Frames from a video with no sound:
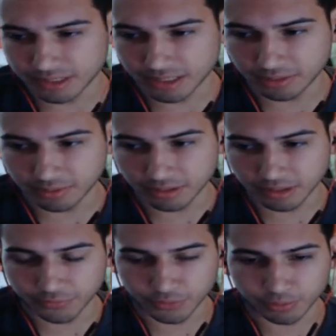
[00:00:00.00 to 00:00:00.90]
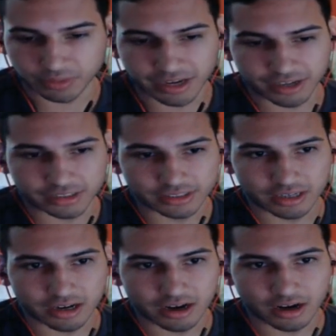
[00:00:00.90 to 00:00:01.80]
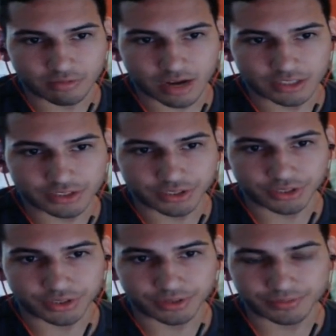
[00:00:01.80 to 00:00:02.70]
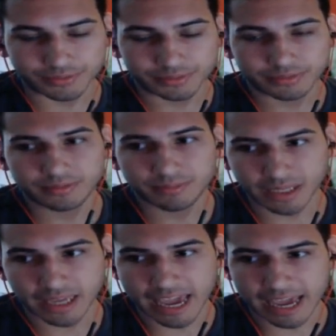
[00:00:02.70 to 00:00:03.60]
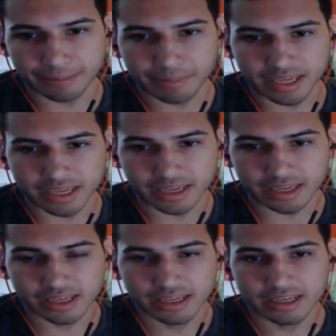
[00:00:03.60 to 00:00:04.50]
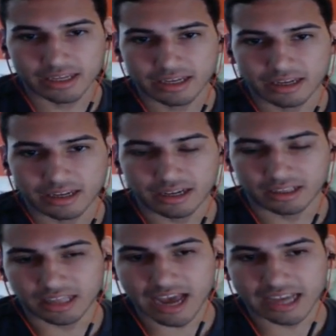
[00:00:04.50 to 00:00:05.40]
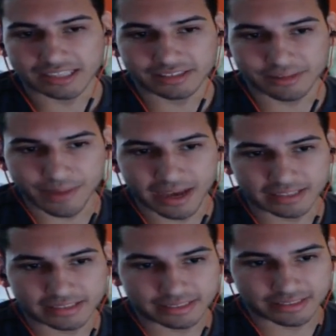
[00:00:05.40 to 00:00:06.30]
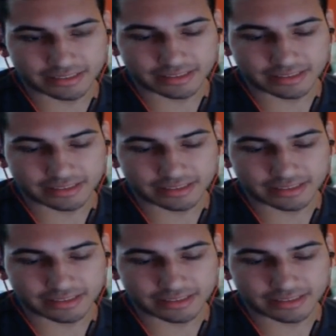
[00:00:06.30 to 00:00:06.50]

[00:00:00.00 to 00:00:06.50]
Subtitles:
a few players, our roster became me, Lass, the best,